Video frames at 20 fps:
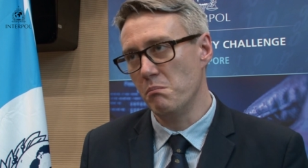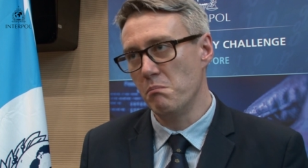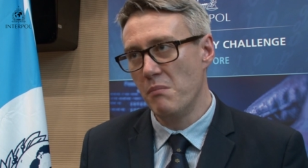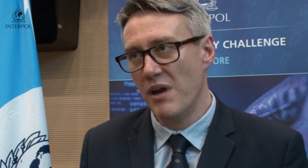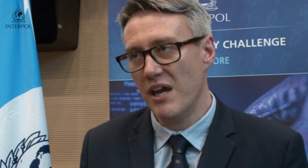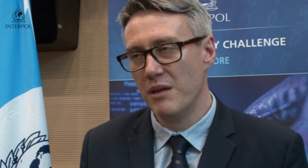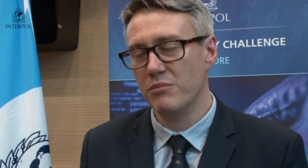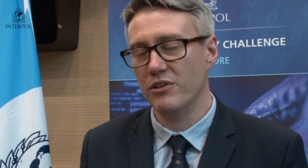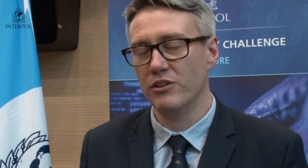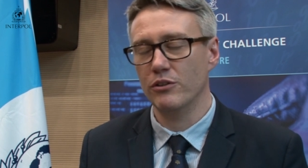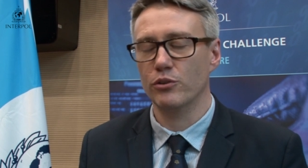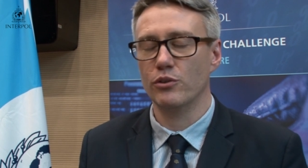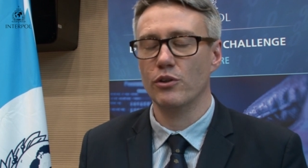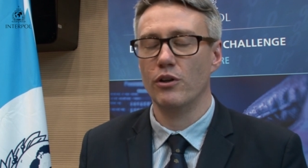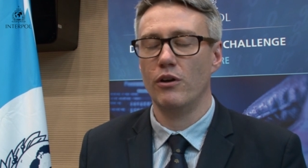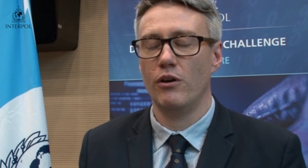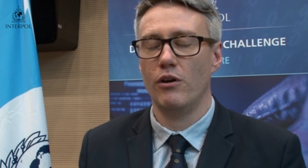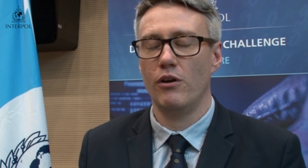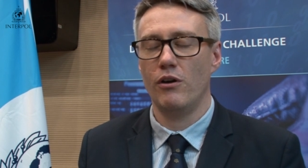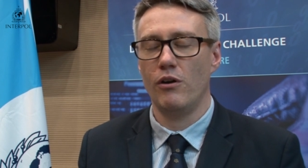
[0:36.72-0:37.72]
maybe not
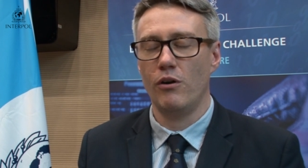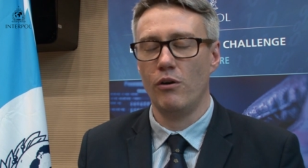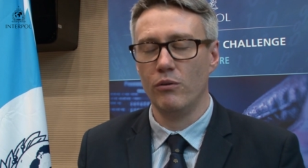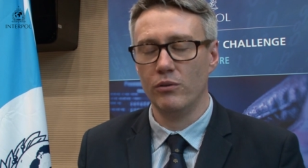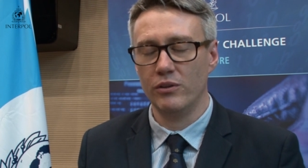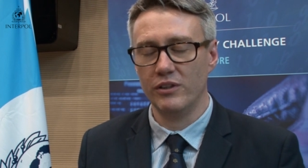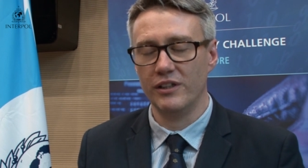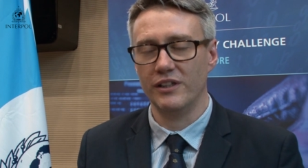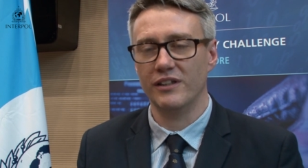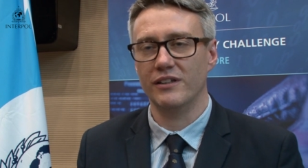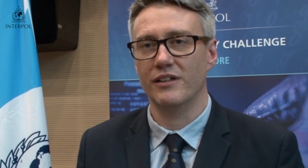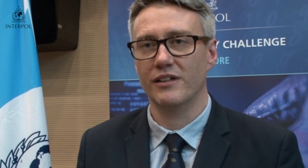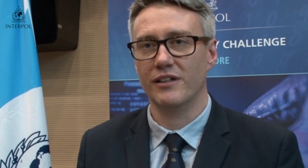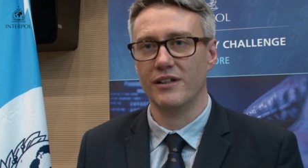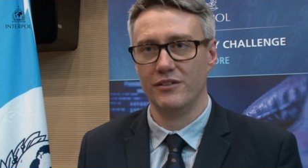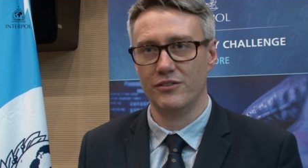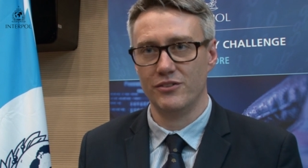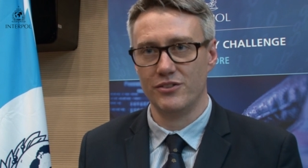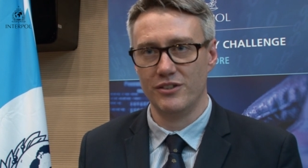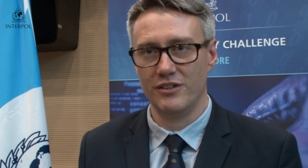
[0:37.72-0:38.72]
only in the
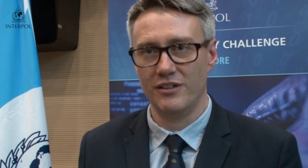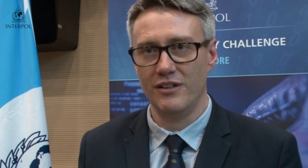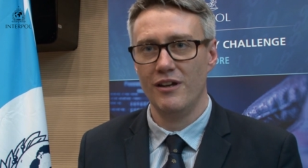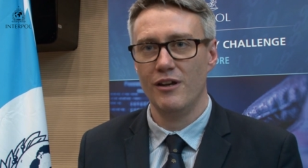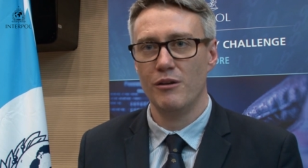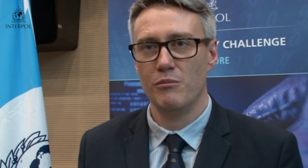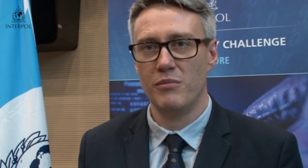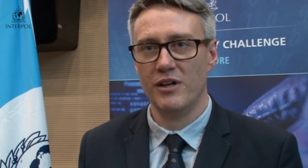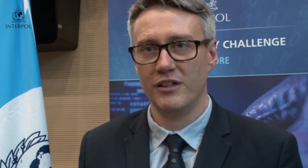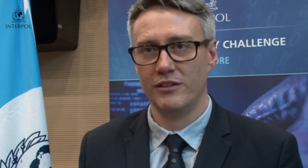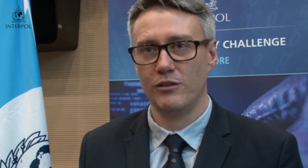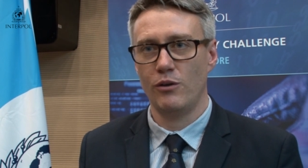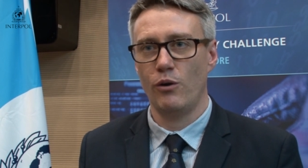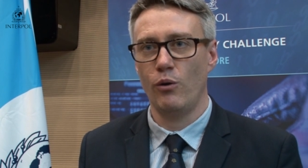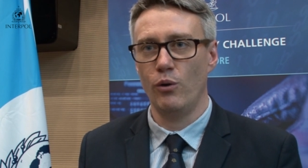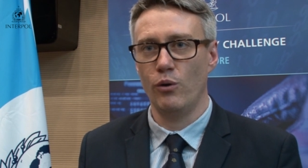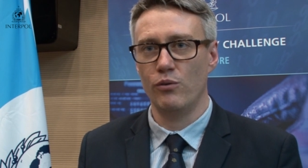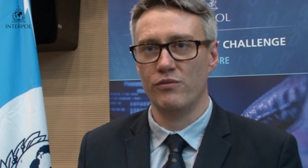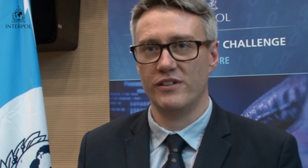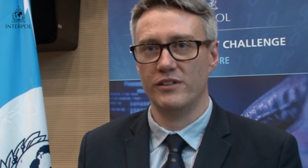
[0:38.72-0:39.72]
country, but
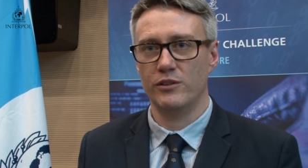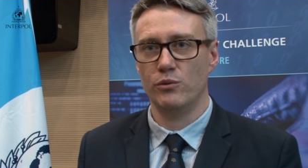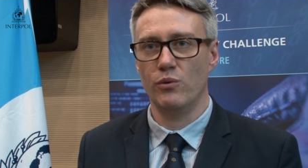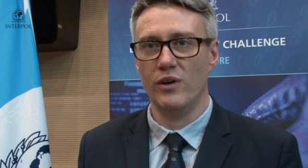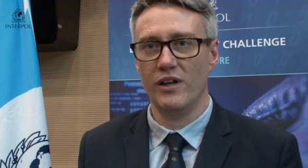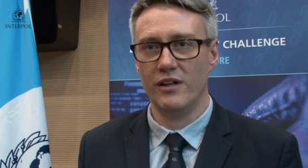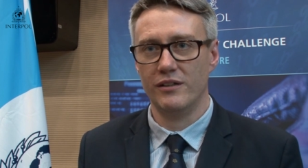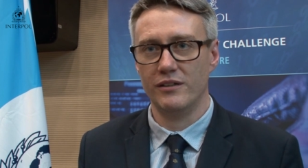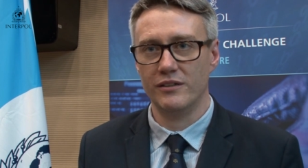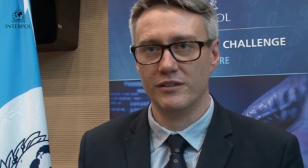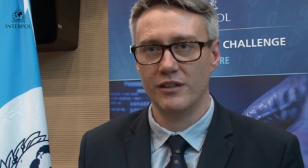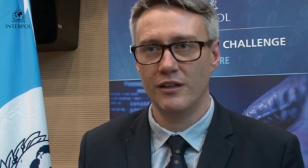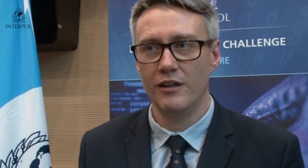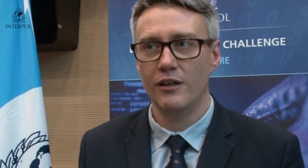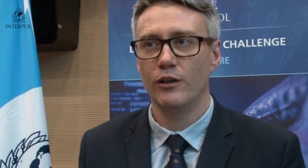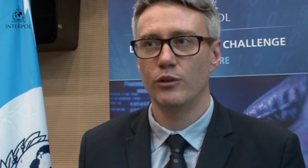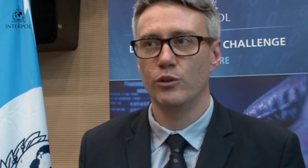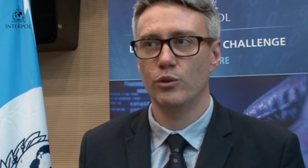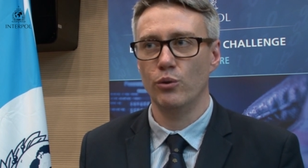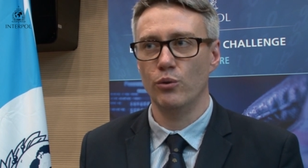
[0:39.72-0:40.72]
all over the world
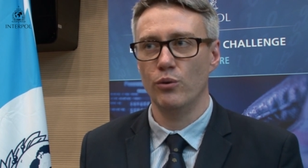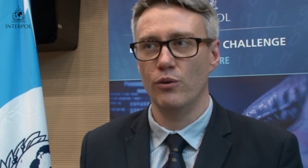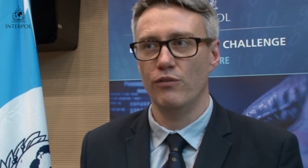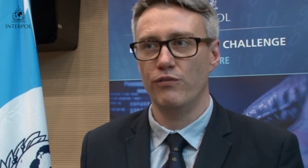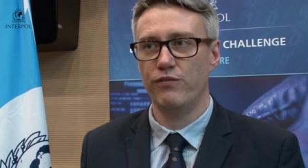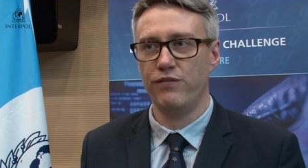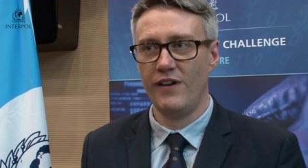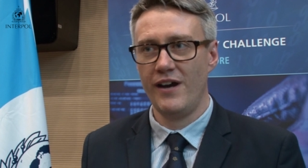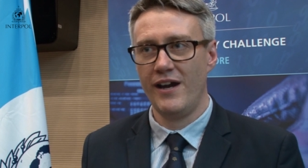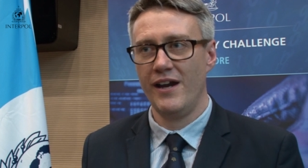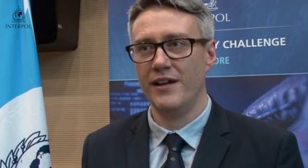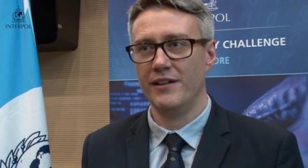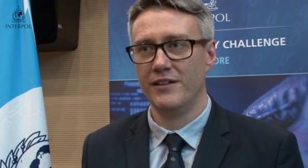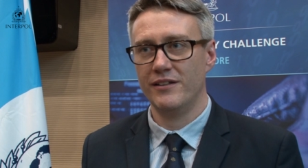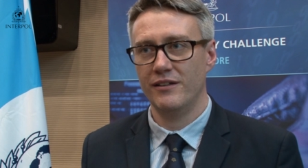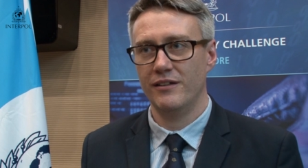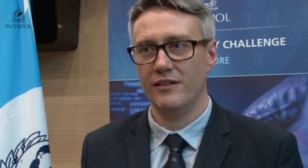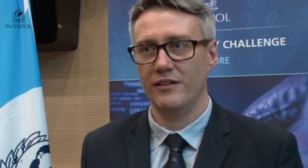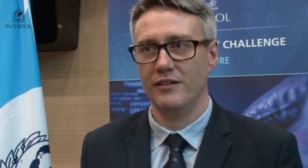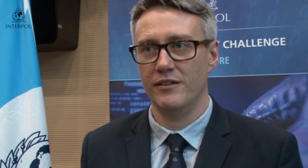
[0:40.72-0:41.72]
to
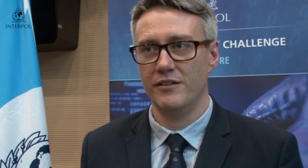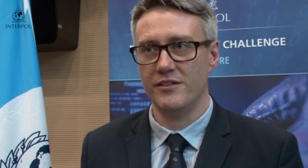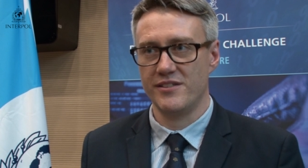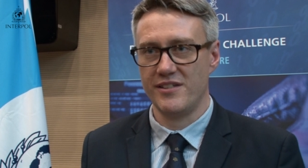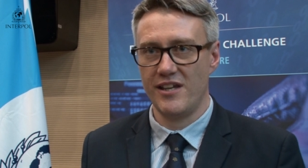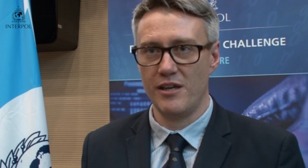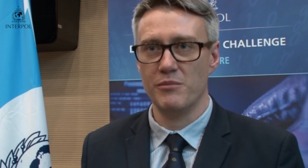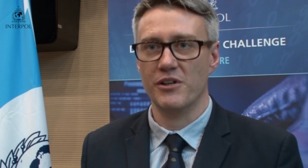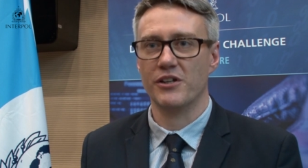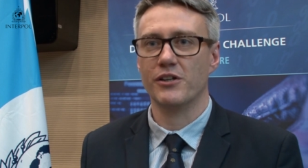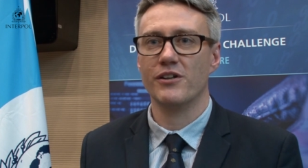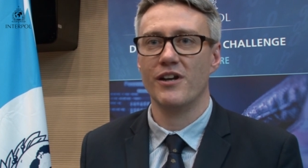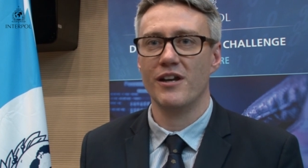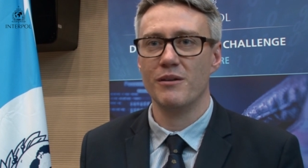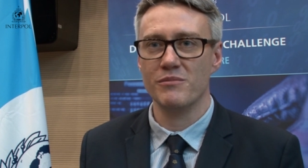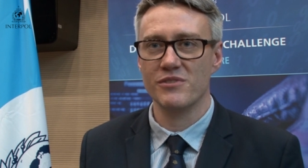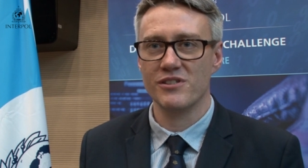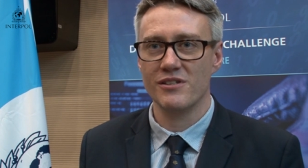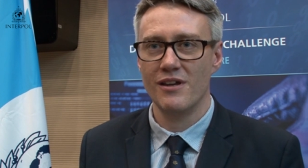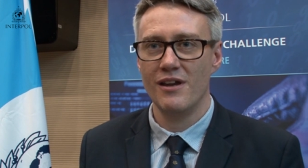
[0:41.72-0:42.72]
fight the cyber
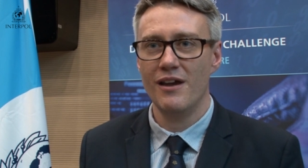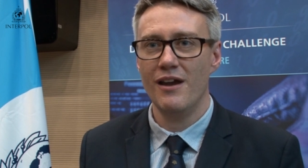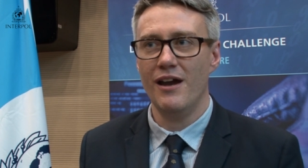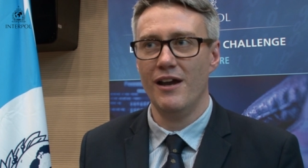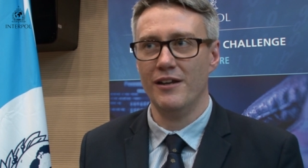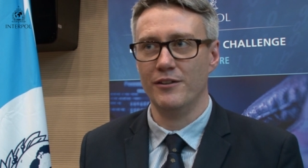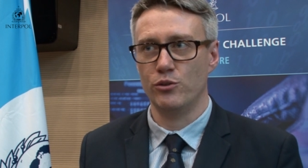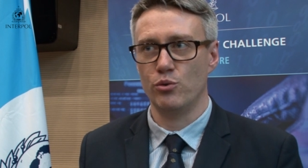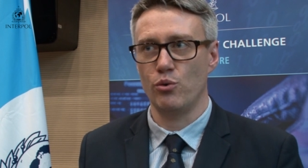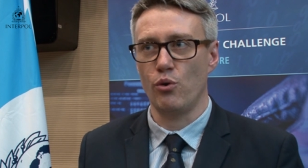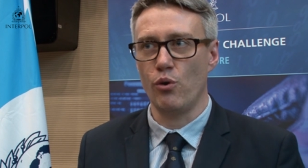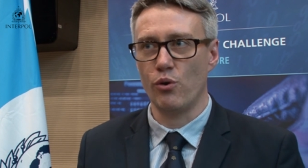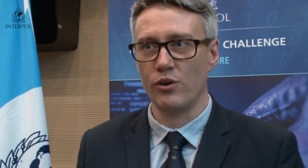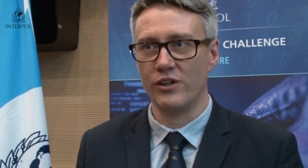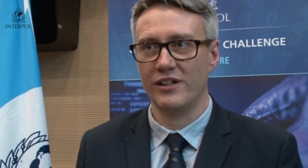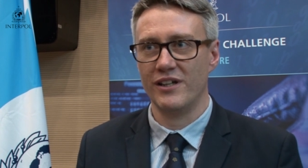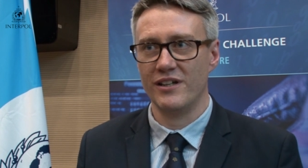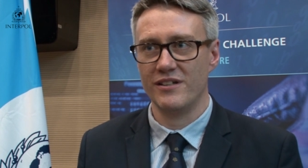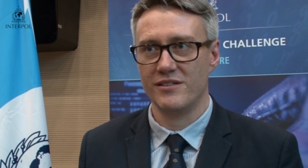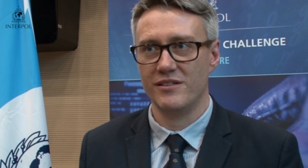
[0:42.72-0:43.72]
crimes and to
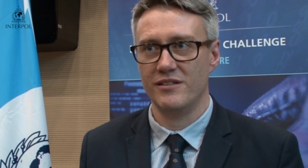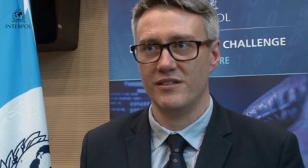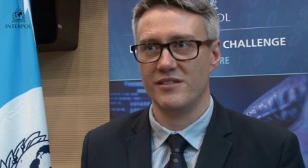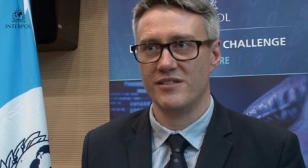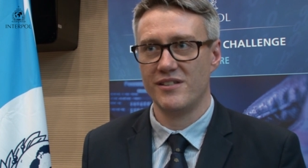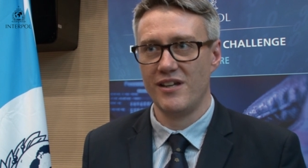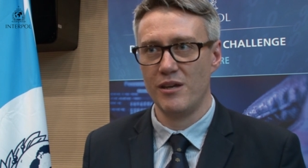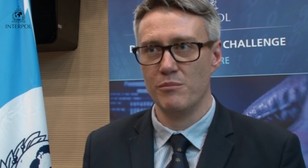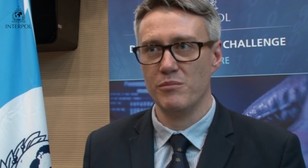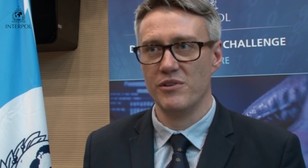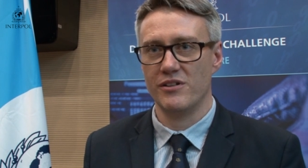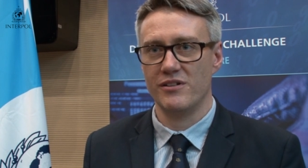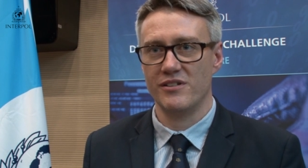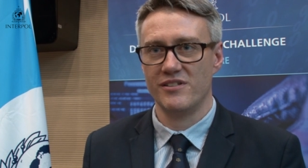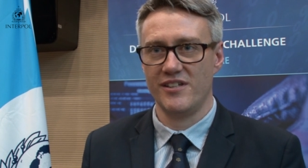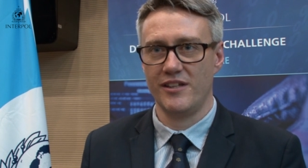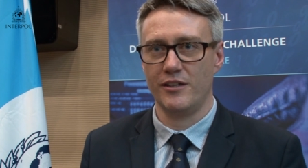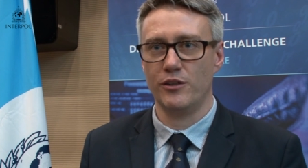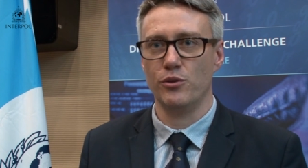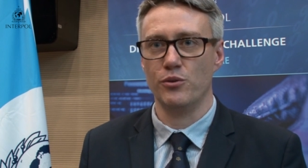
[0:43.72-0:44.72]
organize the cyber
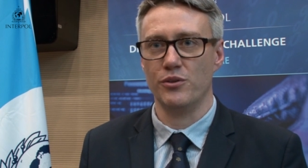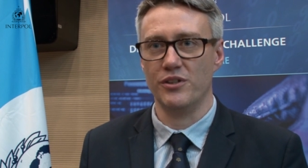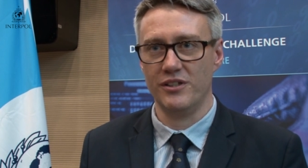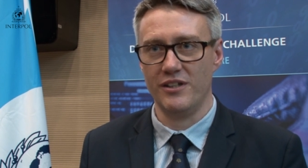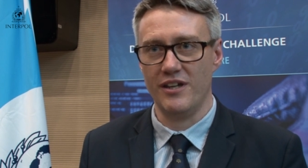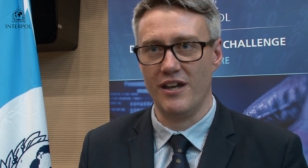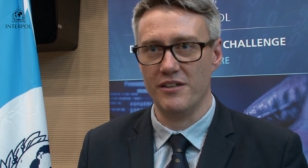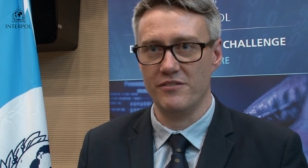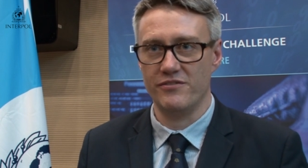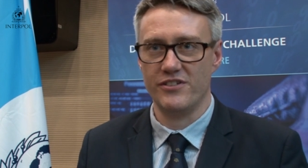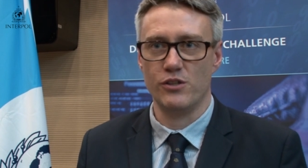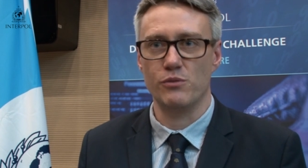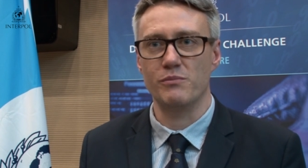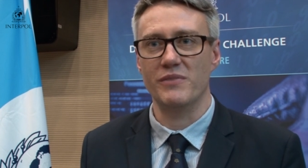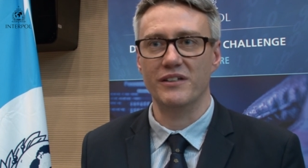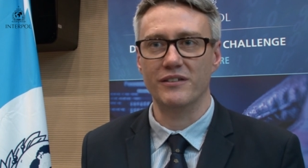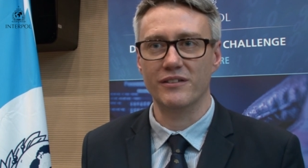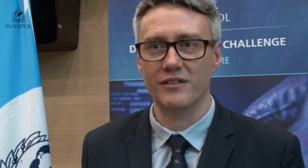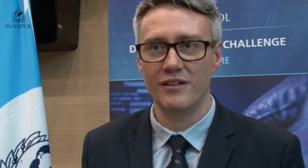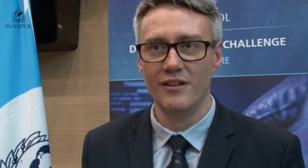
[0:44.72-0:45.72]
security
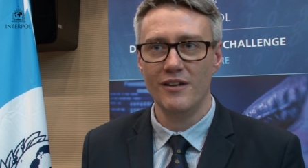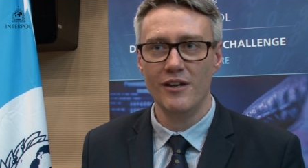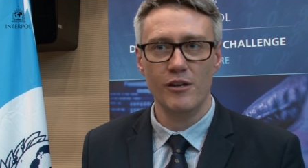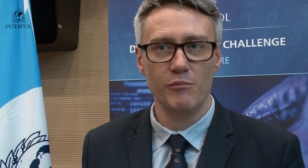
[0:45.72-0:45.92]
environment.